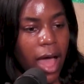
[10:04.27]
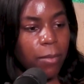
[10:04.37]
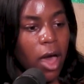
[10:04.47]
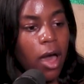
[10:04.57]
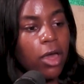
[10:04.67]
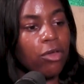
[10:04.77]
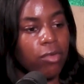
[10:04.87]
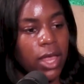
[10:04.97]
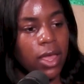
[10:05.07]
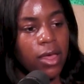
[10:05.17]
I'm
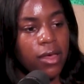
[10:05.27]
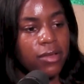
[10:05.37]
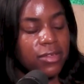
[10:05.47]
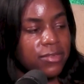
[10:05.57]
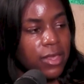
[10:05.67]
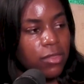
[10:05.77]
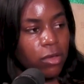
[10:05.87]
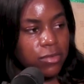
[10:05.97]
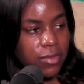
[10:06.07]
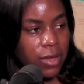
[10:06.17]
hungry to see
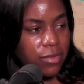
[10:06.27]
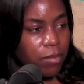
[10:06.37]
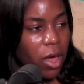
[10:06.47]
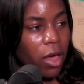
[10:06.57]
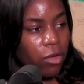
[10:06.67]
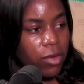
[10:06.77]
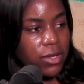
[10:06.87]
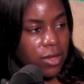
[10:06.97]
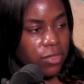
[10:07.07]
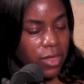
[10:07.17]
those things. I'm
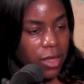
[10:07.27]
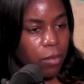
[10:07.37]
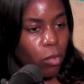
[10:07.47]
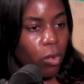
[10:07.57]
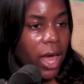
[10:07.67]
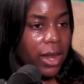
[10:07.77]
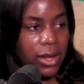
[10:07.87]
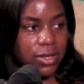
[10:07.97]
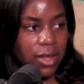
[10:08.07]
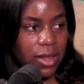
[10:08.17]
hungry to think more
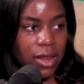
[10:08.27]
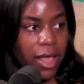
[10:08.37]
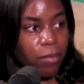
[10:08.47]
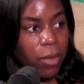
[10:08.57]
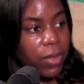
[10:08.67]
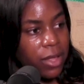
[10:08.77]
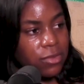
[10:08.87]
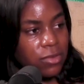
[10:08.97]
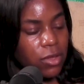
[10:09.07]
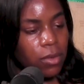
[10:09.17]
analytically like my
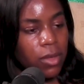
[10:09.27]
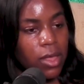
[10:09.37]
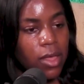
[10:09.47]
peers do.